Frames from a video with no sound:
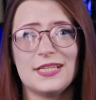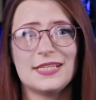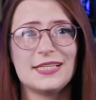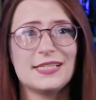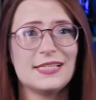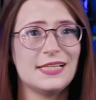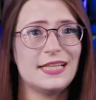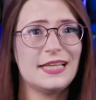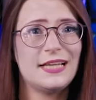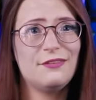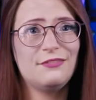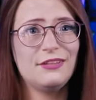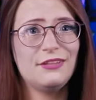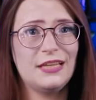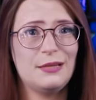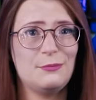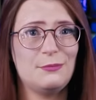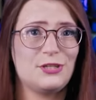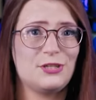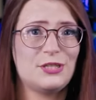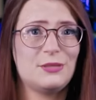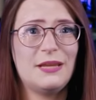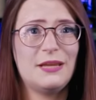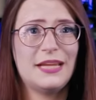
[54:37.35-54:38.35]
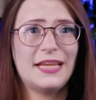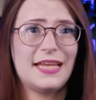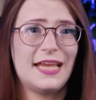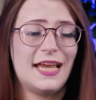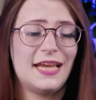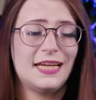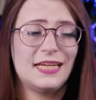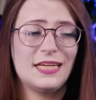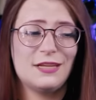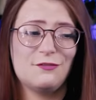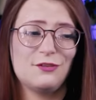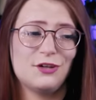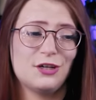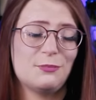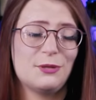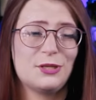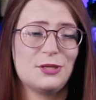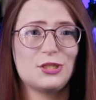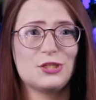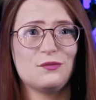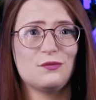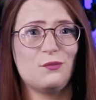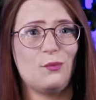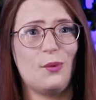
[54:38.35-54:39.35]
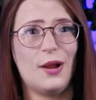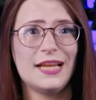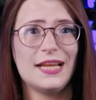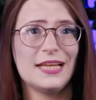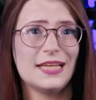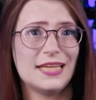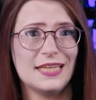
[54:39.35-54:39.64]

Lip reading: slave labor to make candy for a bunch of white